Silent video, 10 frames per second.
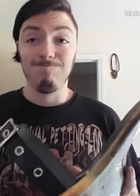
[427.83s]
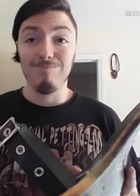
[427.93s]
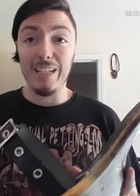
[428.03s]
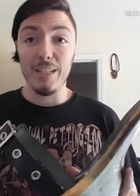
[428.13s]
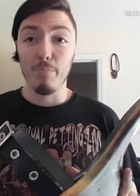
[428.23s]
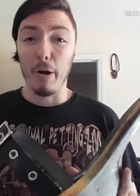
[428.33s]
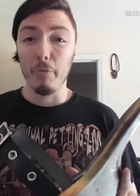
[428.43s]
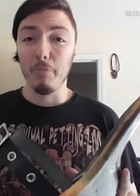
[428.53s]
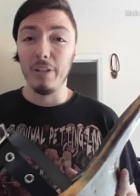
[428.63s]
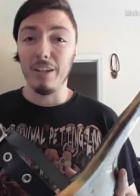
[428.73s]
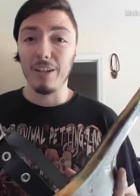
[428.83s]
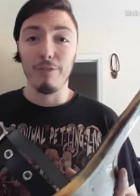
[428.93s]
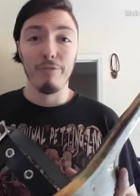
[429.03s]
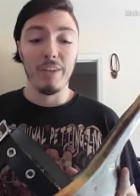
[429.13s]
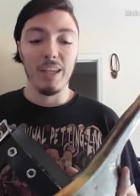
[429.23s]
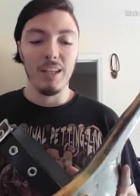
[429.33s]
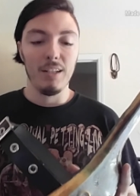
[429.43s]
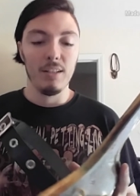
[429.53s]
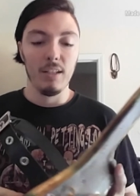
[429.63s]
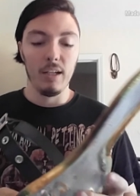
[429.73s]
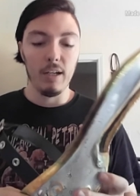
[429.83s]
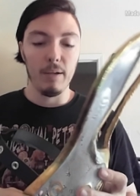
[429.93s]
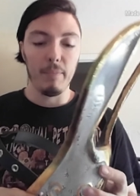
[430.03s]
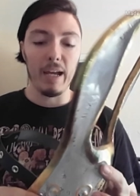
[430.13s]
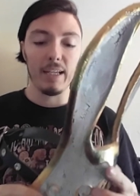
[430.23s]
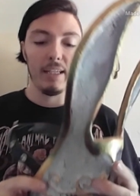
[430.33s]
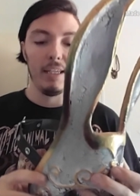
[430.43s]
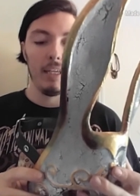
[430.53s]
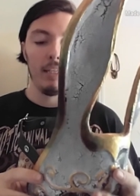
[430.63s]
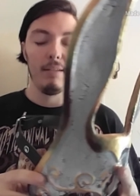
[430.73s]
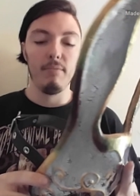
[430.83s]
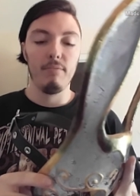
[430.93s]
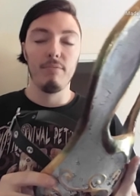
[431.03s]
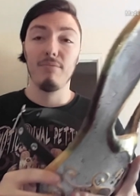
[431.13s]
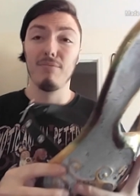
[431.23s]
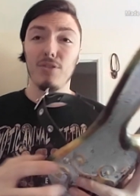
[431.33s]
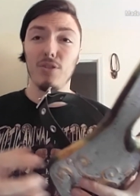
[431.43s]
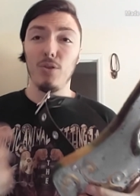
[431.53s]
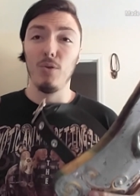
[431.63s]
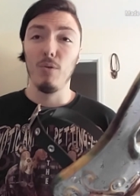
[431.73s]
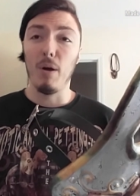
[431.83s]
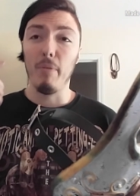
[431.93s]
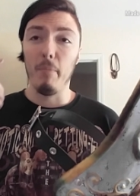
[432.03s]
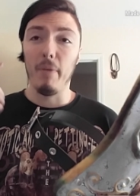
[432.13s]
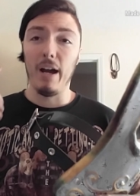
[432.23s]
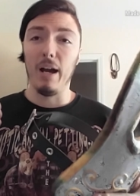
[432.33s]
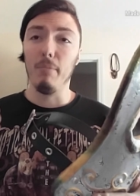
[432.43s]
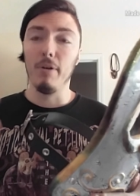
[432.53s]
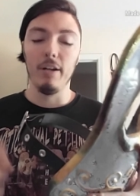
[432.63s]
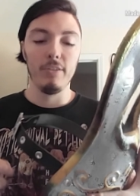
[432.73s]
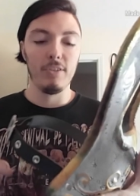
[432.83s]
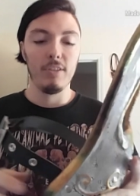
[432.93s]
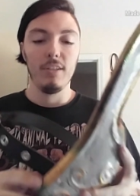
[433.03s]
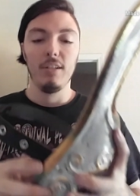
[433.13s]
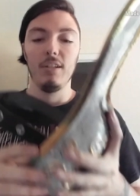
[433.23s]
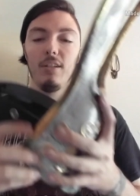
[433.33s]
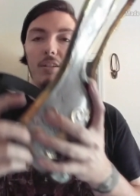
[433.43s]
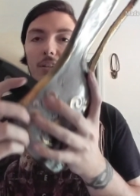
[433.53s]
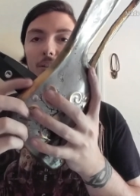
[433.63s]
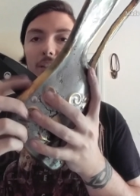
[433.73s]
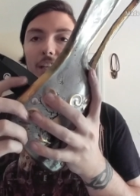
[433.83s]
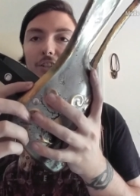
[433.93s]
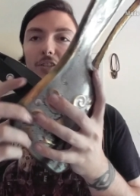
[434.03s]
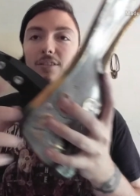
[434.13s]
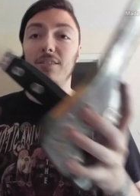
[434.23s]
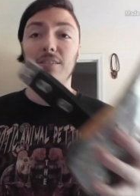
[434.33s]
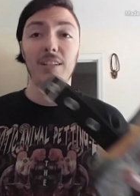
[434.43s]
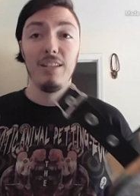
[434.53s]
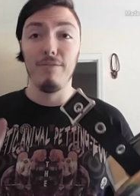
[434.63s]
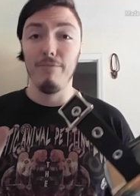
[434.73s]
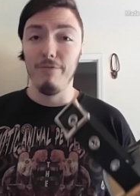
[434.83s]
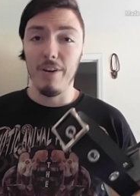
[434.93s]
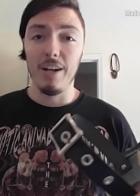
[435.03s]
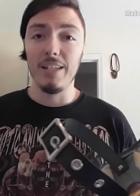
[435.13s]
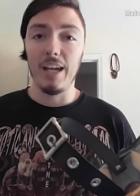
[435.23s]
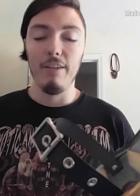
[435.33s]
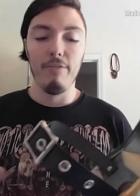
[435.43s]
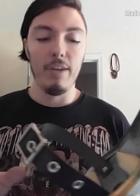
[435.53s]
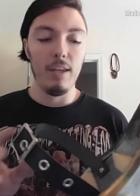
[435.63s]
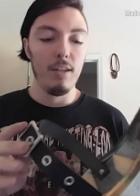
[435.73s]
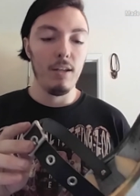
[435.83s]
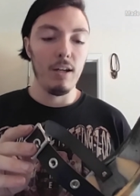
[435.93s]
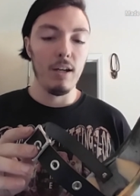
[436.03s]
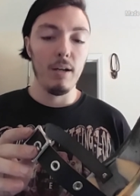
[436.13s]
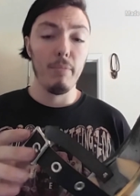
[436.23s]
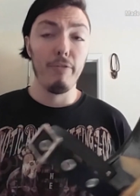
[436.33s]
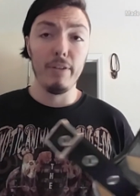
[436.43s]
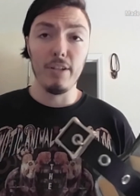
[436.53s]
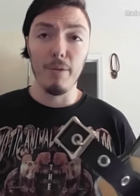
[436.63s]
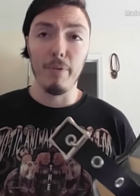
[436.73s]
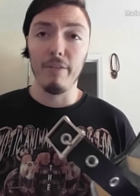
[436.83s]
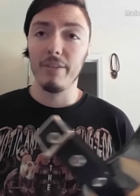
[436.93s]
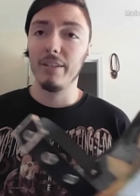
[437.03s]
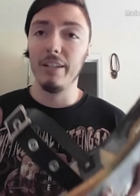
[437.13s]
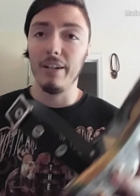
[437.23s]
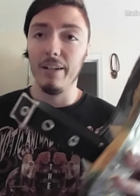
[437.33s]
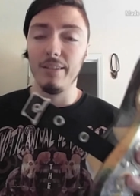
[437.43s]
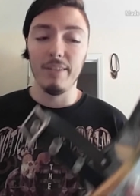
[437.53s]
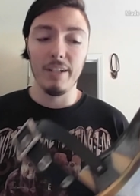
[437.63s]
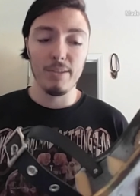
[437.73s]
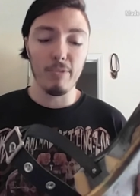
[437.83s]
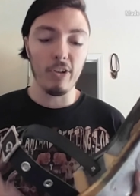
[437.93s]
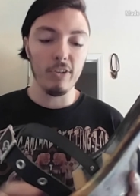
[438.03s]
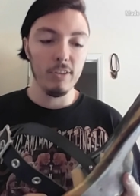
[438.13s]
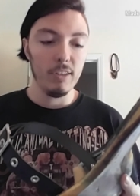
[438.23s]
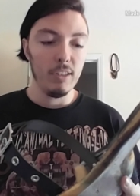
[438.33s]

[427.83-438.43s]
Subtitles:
it's probably not going to fit. I can get to about my eyebrows on the edges. It's very tight fit, but fits her perfectly. Her head's very small.